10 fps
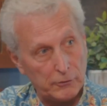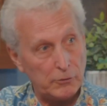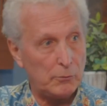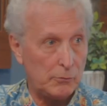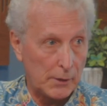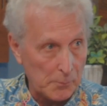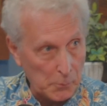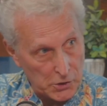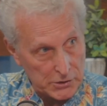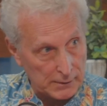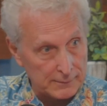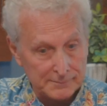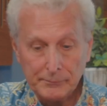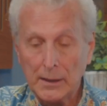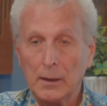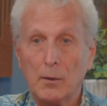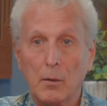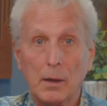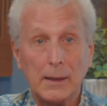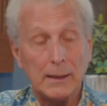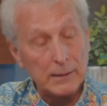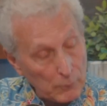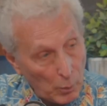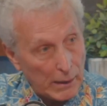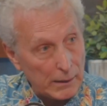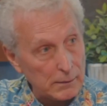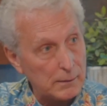to an abortion. Well,